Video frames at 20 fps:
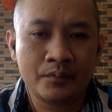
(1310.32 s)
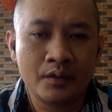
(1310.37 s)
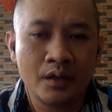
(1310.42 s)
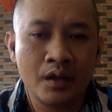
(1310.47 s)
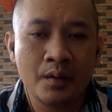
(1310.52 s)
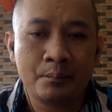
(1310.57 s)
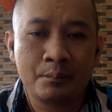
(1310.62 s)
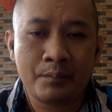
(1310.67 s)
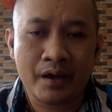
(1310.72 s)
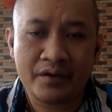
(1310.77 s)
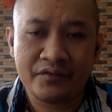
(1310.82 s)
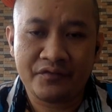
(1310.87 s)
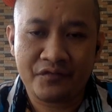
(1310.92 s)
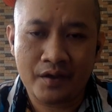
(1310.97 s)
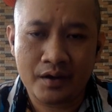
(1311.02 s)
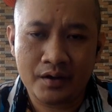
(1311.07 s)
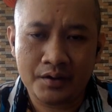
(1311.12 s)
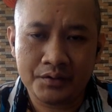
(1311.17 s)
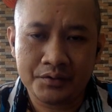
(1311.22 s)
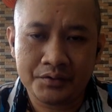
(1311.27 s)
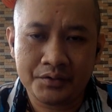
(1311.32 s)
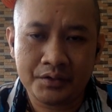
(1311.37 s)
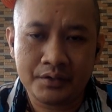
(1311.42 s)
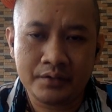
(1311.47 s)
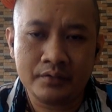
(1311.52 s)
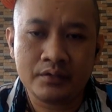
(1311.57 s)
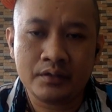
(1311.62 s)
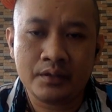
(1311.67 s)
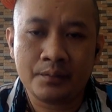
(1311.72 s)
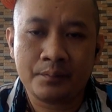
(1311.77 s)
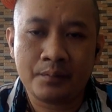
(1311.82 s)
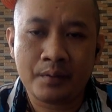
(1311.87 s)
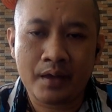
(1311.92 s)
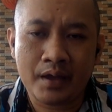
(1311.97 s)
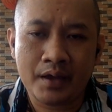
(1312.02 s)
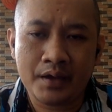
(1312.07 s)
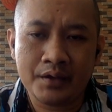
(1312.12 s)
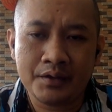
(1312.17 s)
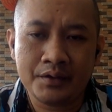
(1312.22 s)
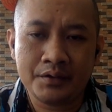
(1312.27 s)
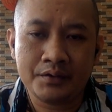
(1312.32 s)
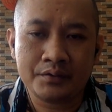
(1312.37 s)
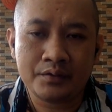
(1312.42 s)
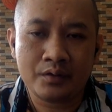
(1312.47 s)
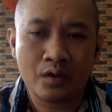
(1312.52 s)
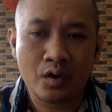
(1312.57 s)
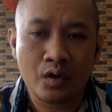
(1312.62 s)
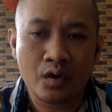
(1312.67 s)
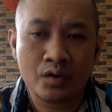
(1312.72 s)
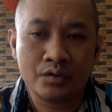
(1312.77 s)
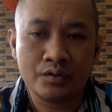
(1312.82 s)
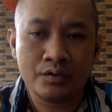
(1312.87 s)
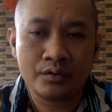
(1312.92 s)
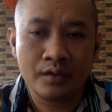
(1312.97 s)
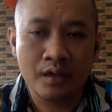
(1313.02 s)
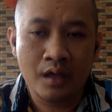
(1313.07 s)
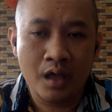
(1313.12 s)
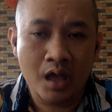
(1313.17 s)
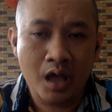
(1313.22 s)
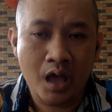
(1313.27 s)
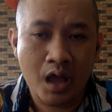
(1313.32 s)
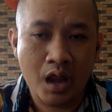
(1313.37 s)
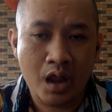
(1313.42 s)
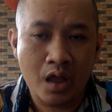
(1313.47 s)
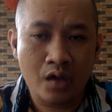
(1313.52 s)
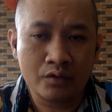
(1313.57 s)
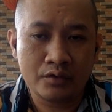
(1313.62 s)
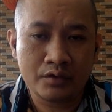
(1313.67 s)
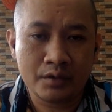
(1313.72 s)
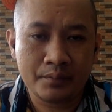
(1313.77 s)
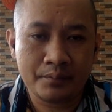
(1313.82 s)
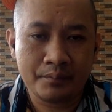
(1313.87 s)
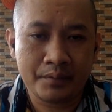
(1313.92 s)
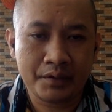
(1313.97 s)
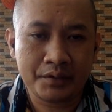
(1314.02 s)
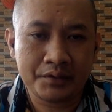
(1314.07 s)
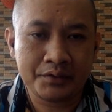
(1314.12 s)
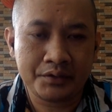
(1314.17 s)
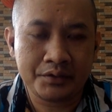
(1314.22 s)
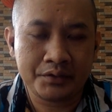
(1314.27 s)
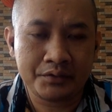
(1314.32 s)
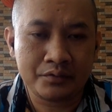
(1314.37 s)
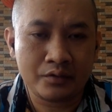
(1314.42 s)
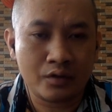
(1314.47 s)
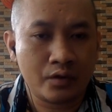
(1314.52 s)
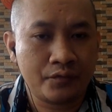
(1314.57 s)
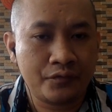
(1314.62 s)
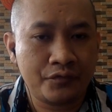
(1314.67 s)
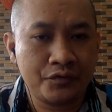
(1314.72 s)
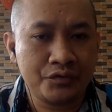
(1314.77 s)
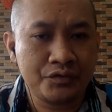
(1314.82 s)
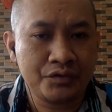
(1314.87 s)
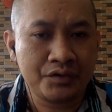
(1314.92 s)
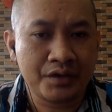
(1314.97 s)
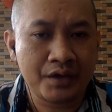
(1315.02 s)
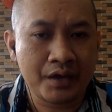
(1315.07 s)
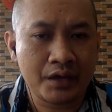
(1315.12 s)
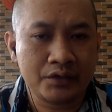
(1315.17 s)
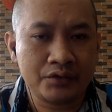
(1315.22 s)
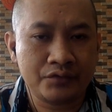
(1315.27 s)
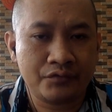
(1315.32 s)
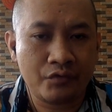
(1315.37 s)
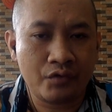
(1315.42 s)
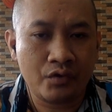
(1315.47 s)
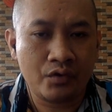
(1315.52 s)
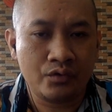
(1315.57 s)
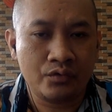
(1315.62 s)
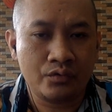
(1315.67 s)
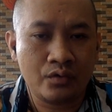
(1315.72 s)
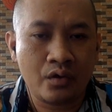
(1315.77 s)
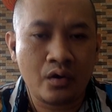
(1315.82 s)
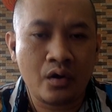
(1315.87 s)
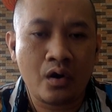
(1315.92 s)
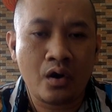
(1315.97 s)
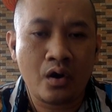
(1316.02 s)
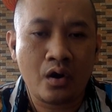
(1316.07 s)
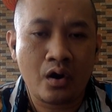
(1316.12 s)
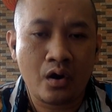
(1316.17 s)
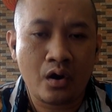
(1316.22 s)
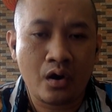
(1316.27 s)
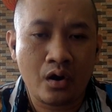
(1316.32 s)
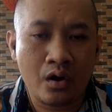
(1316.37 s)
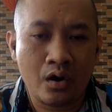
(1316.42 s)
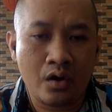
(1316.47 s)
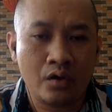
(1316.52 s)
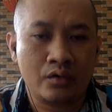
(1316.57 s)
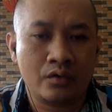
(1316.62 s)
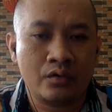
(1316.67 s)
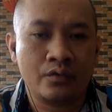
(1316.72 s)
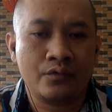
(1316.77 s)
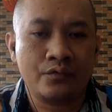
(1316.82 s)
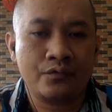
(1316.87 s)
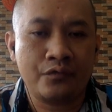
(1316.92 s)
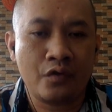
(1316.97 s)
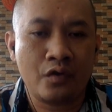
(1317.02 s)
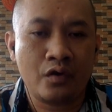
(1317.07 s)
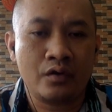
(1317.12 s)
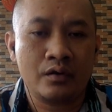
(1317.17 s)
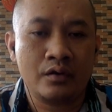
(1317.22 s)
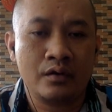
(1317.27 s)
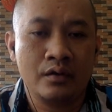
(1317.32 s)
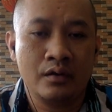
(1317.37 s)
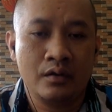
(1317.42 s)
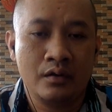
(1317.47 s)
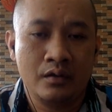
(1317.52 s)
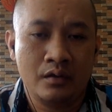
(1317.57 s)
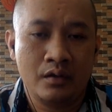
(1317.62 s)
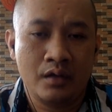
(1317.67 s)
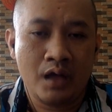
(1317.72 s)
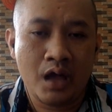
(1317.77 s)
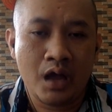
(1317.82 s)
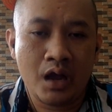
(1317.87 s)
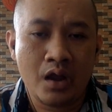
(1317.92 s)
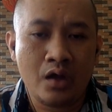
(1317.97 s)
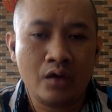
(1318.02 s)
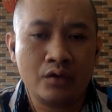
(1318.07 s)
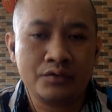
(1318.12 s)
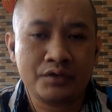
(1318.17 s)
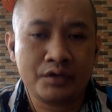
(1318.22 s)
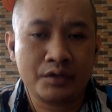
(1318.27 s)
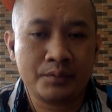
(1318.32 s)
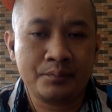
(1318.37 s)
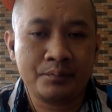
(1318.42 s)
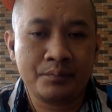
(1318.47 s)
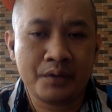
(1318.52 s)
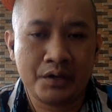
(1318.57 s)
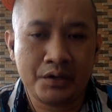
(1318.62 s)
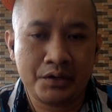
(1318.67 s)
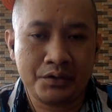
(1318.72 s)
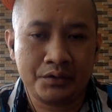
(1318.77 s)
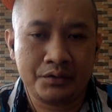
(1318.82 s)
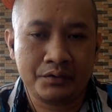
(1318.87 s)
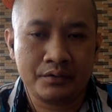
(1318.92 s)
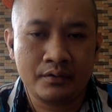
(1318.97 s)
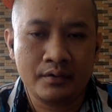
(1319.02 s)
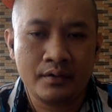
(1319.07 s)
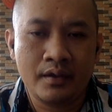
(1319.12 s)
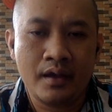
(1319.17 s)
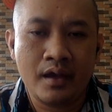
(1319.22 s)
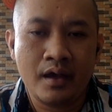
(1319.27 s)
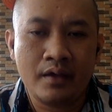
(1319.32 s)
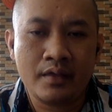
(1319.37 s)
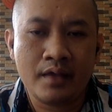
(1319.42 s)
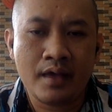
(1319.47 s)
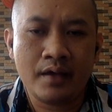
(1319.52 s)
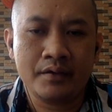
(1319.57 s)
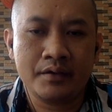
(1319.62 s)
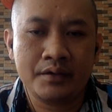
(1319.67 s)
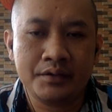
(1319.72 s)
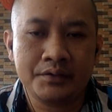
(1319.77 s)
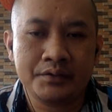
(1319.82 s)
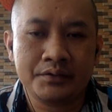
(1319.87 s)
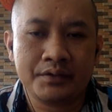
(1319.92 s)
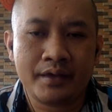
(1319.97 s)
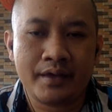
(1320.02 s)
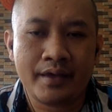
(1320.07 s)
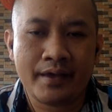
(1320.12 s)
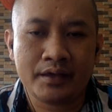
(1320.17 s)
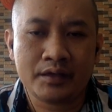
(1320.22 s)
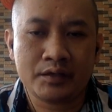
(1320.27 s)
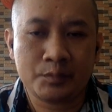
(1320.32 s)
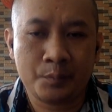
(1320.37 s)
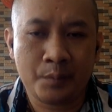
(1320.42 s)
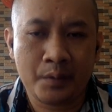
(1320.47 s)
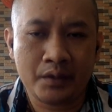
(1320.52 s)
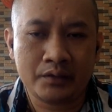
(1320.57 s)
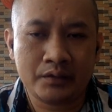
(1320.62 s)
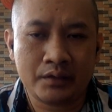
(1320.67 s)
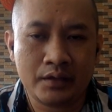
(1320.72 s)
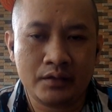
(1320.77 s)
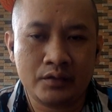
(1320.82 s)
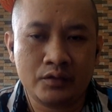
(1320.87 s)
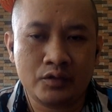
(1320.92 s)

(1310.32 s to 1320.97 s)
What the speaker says: by financing the plant on a long-term basis or future cash flow or for a long-term period that is expected to